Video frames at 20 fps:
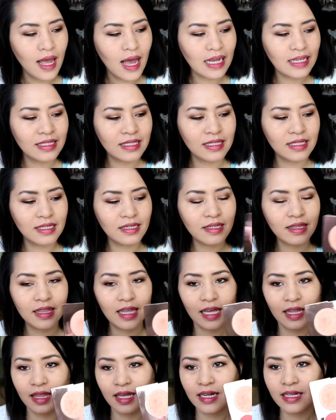I still
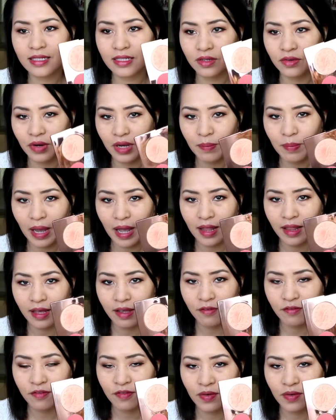think that it's a great palette